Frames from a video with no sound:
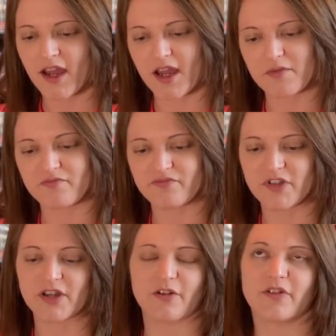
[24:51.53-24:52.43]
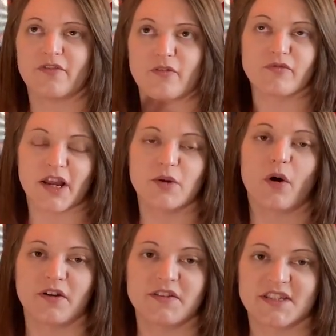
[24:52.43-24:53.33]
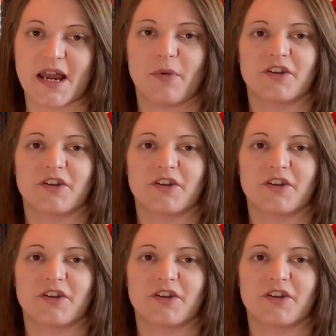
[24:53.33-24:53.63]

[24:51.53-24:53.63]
You know, if I really want it at the time,